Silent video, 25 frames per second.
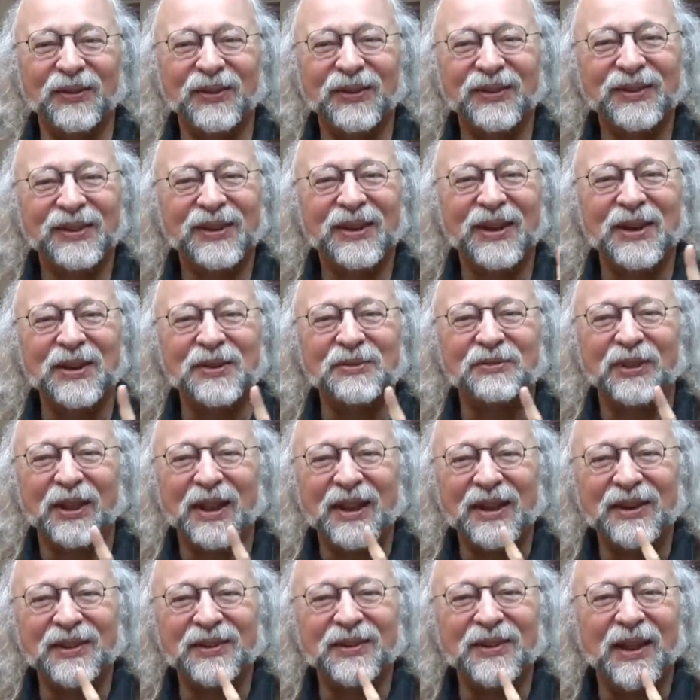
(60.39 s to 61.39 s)
out kind of
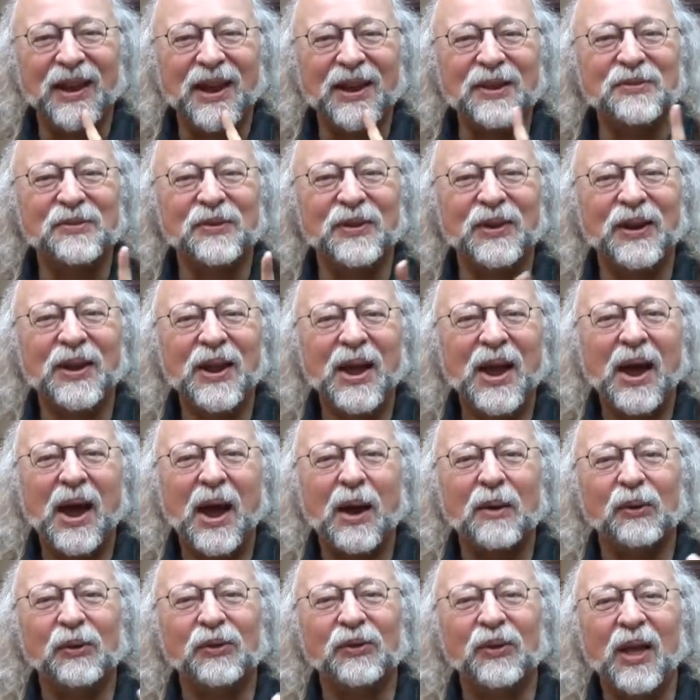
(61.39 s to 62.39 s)
late in life, and
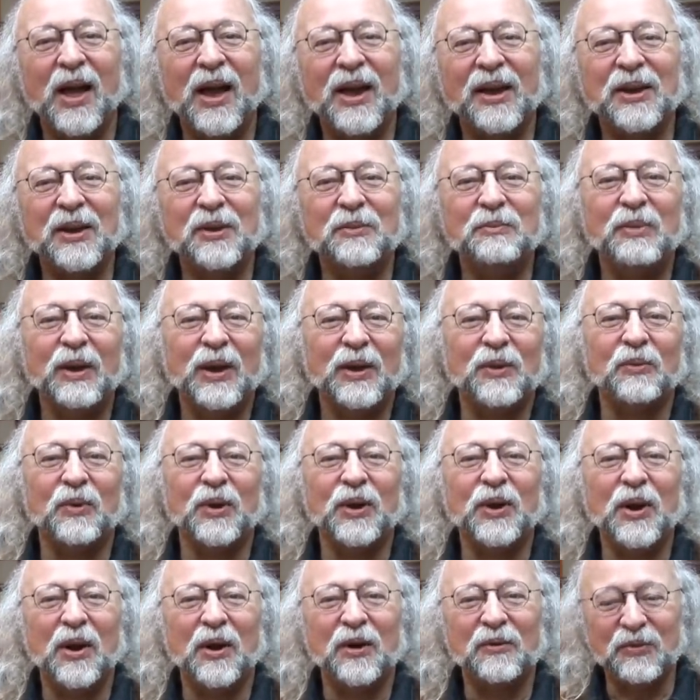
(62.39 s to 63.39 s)
I was lying in bed
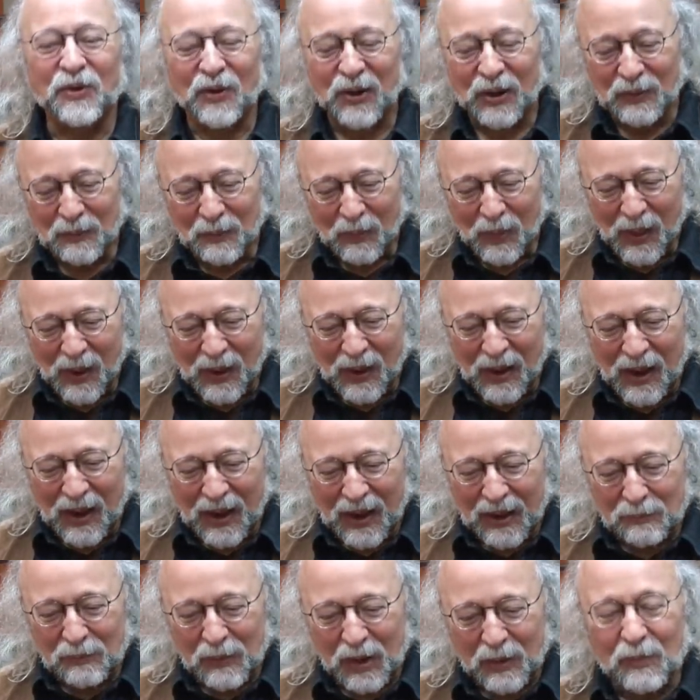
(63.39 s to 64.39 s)
recovering,
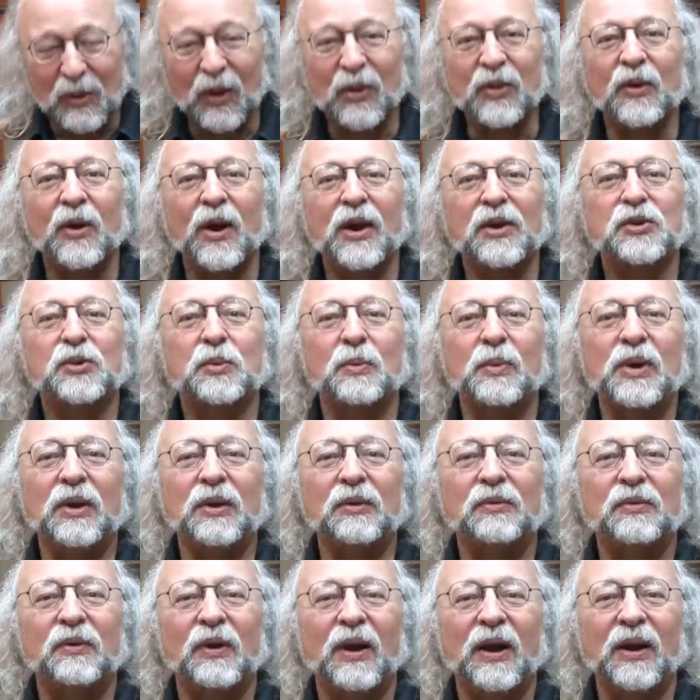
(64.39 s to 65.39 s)
and my mother asked
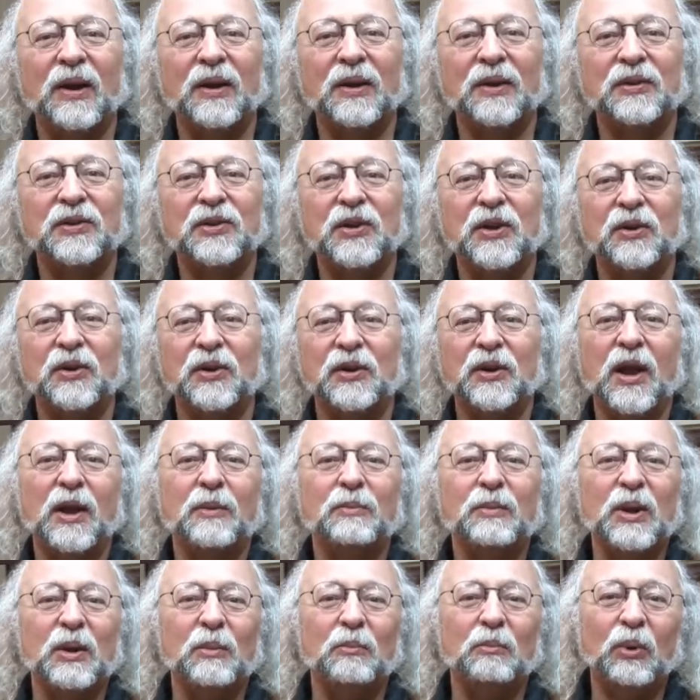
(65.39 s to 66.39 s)
me if she could
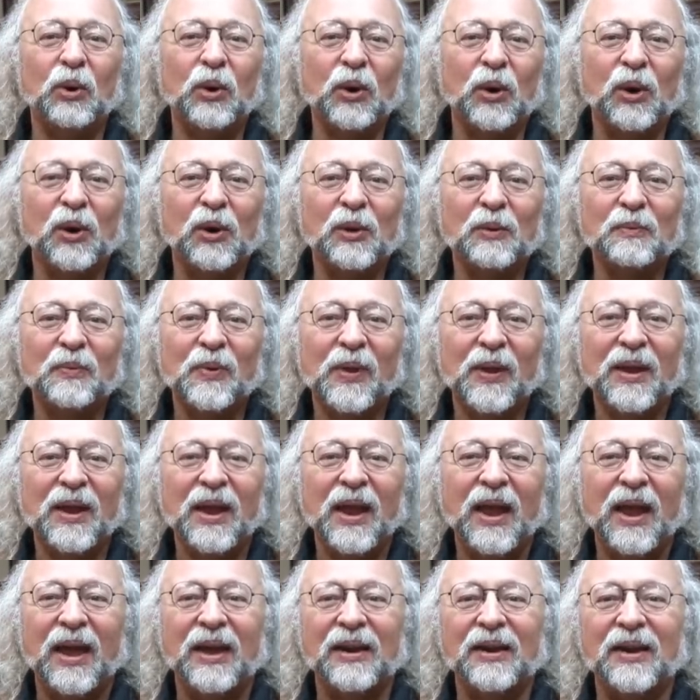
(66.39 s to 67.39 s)
get me a book,
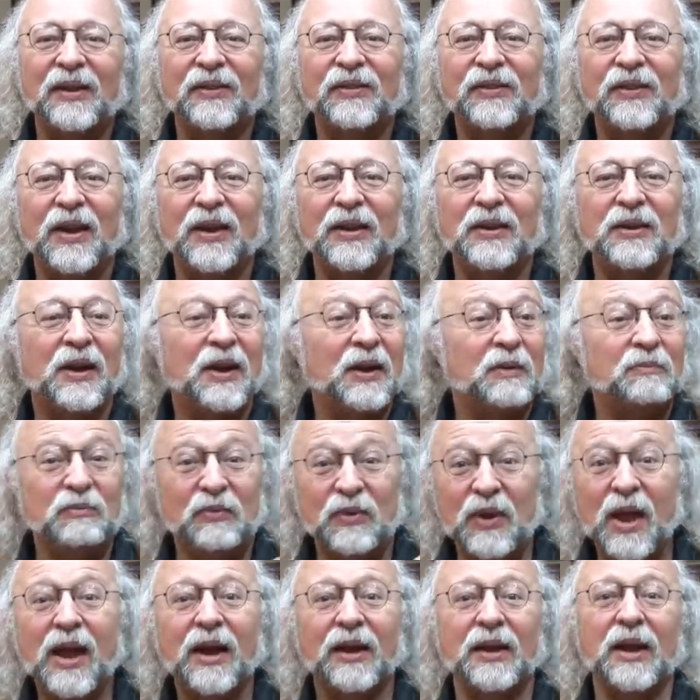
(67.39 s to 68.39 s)
and I
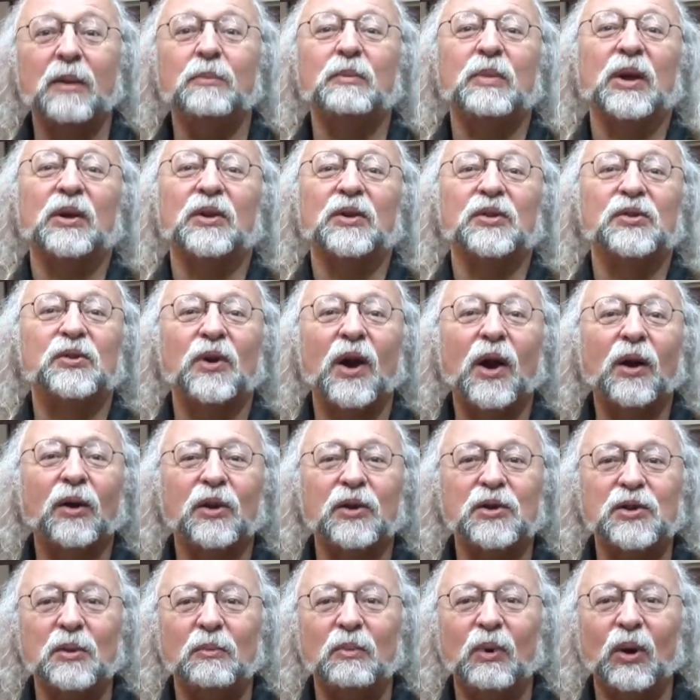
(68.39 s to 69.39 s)
said, yeah, get me an
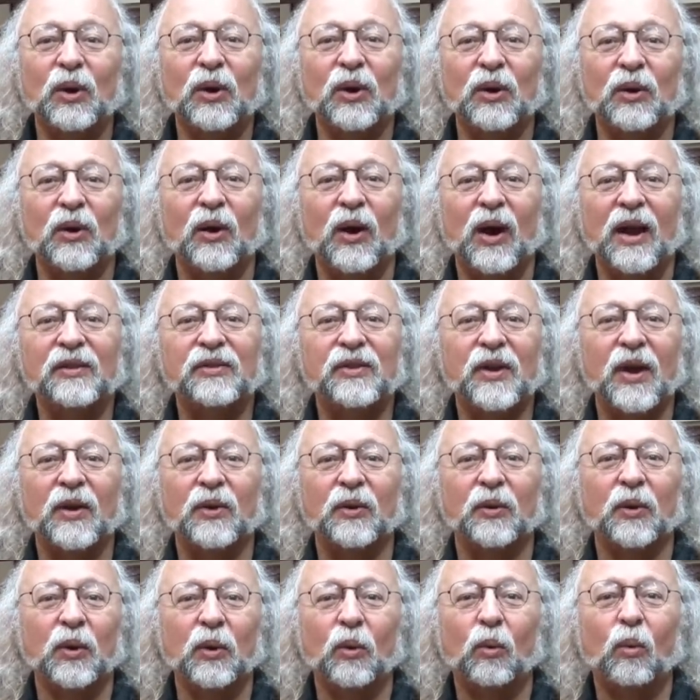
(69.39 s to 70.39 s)
astrology book. And her eyes
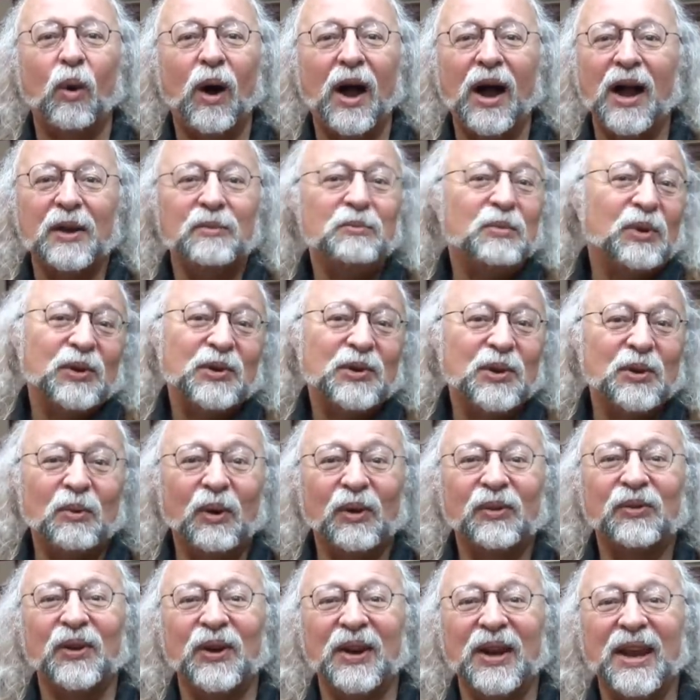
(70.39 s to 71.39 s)
got a little wide, but
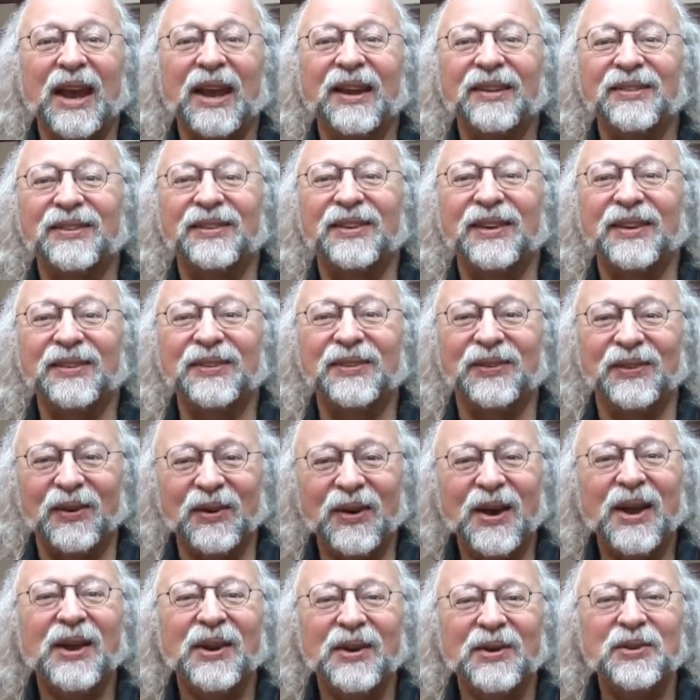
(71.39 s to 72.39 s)
she wasn't against it,
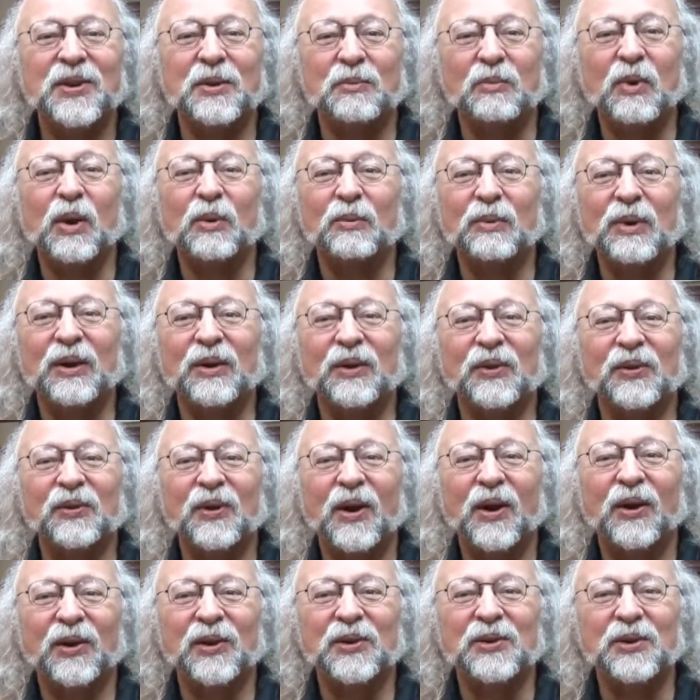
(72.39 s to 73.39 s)
so she bought me an
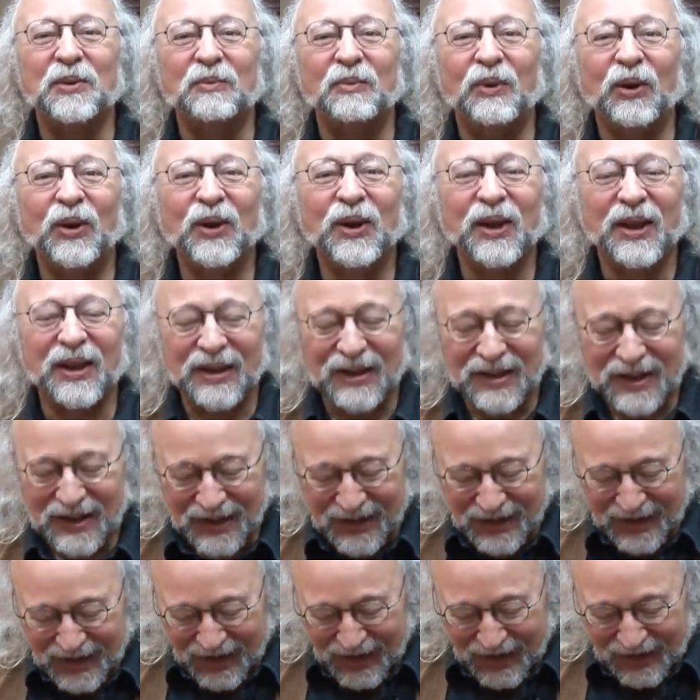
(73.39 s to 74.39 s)
astrology book
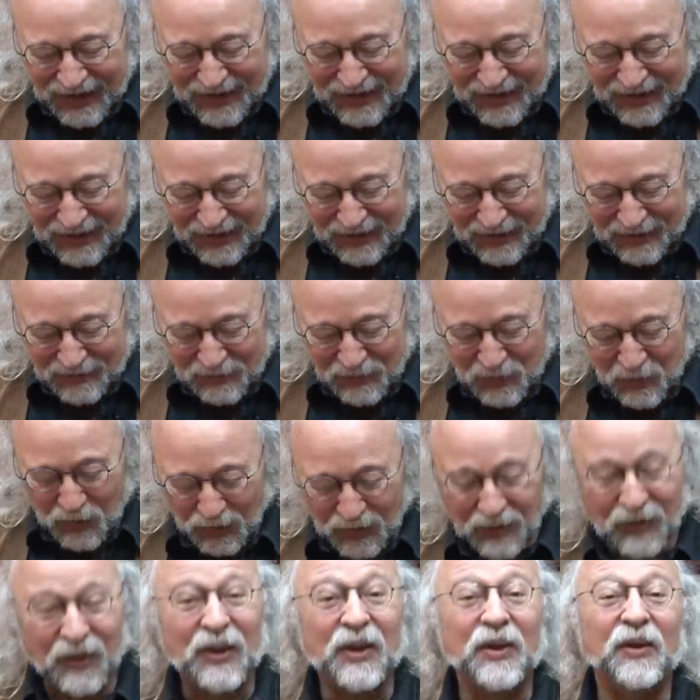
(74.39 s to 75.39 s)
and
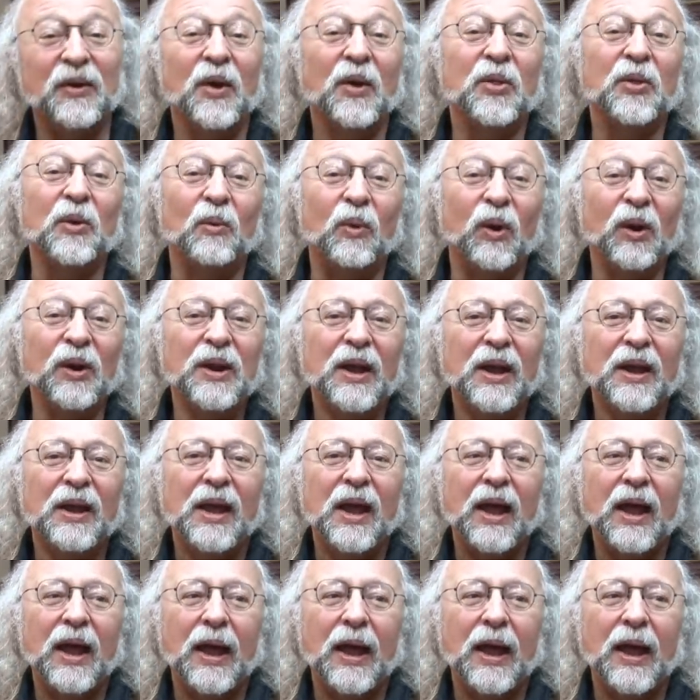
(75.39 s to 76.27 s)
quickly another one.